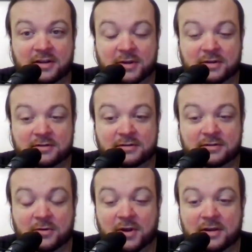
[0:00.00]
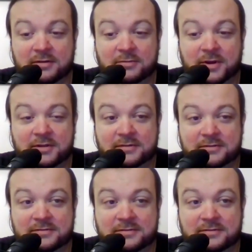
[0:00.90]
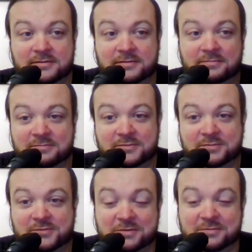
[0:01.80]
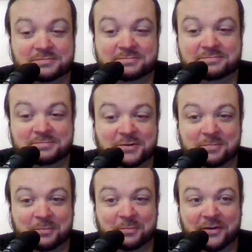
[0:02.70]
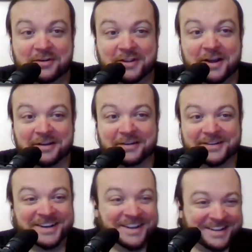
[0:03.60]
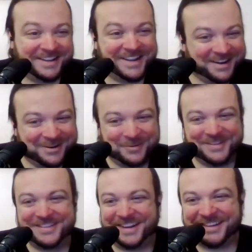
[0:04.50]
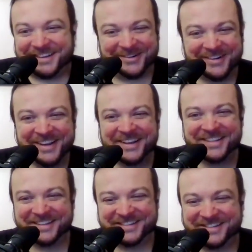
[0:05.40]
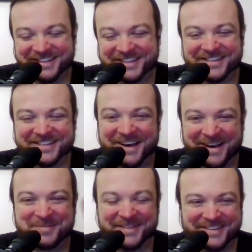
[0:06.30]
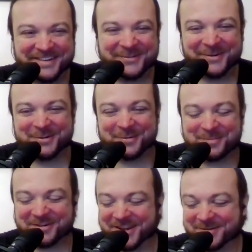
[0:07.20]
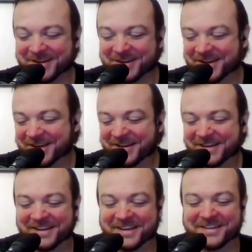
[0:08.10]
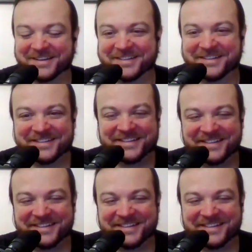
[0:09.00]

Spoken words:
I'm like, okay, well, dude, you're fucking lying. I don't know what to tell you. This is the opposite of what you were proclaiming. And